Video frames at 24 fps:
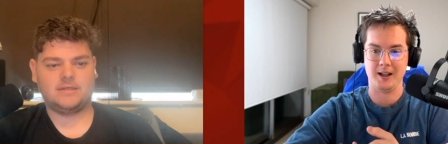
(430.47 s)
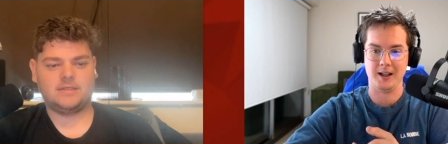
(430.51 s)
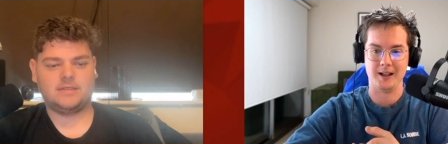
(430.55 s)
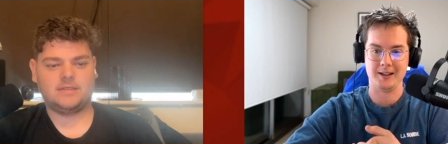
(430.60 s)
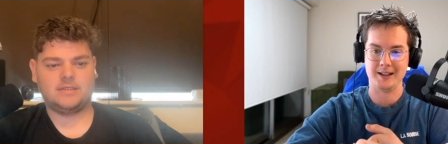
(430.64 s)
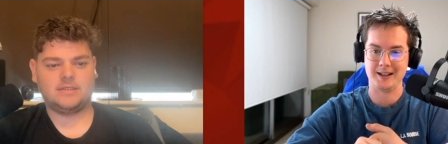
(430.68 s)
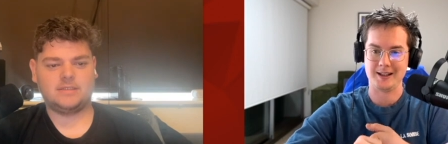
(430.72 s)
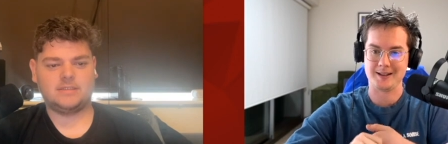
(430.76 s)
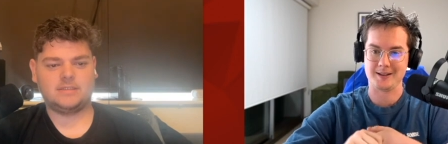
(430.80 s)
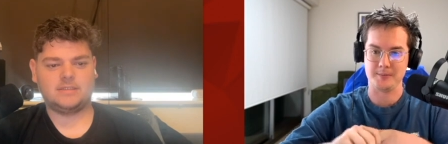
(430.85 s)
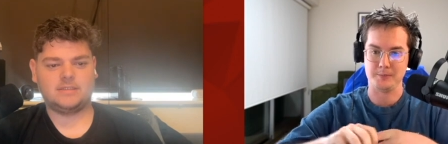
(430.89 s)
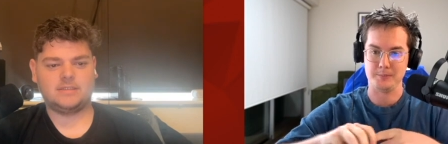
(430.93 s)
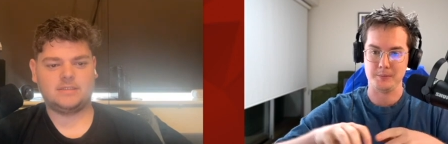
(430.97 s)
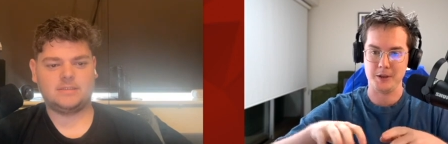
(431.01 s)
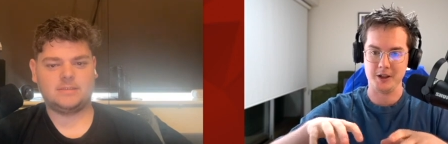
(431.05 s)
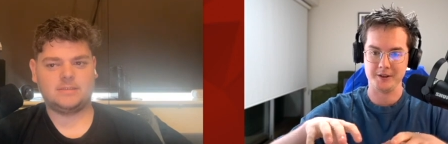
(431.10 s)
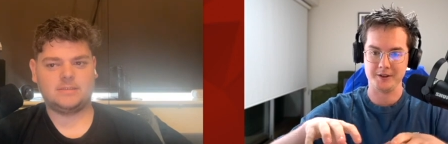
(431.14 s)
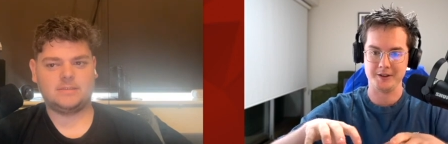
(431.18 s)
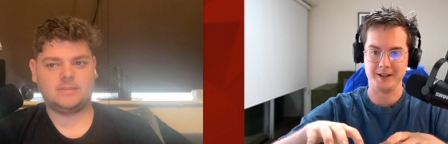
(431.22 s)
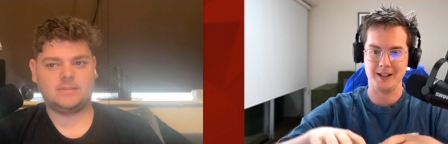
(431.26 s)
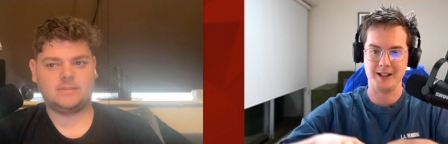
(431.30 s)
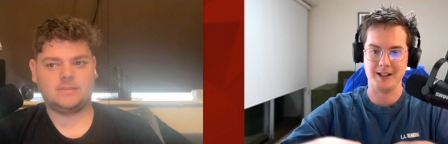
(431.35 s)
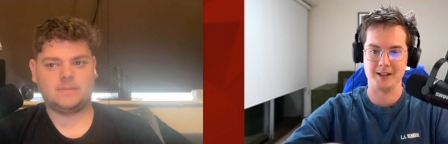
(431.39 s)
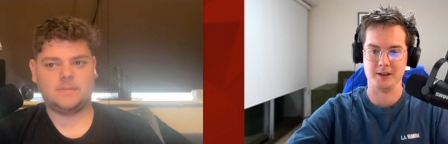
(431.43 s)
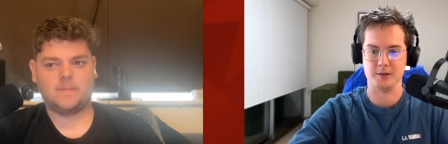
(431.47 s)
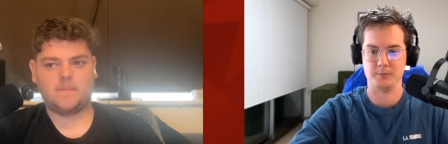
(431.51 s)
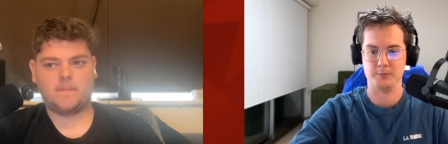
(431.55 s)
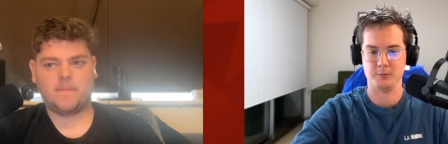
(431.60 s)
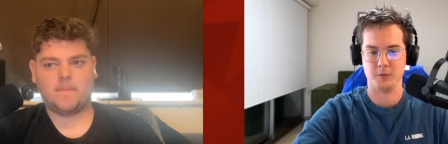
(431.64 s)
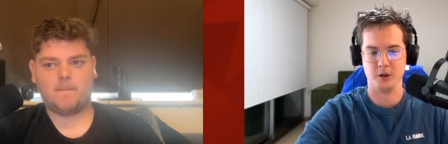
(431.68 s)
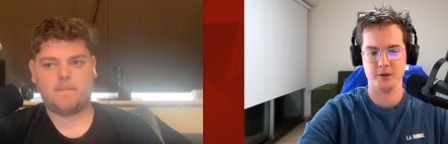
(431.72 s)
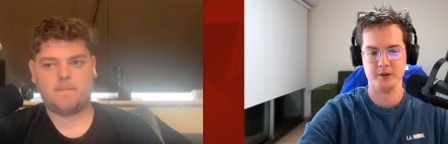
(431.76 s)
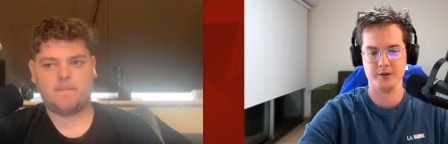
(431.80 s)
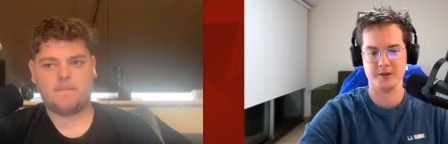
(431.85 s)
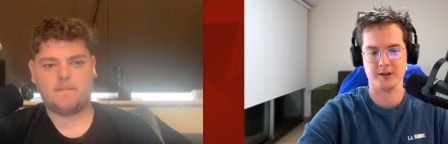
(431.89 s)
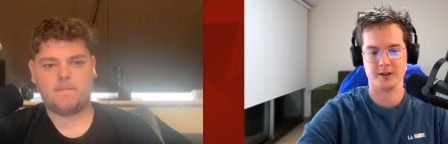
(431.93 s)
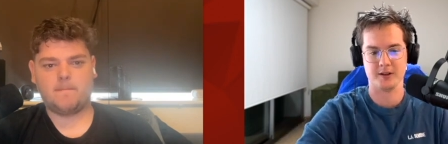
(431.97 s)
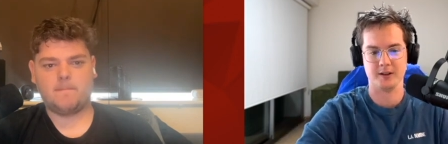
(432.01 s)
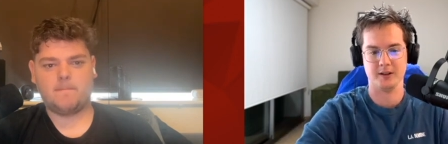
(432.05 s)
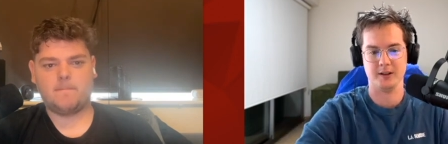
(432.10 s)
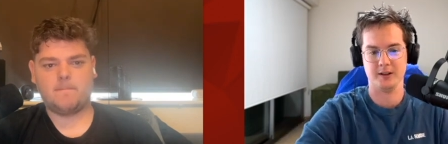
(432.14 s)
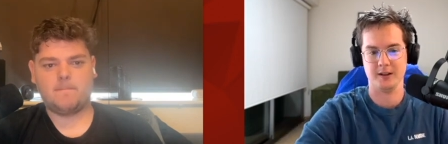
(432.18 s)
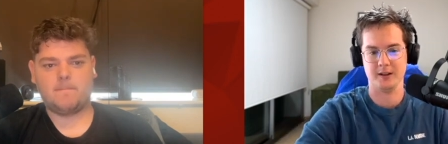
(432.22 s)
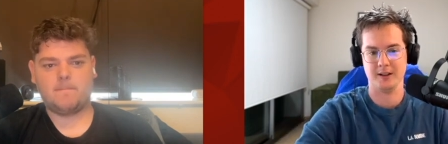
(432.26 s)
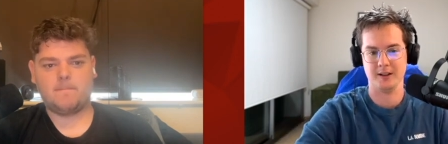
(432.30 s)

Speaker 1: That's a multi headed monster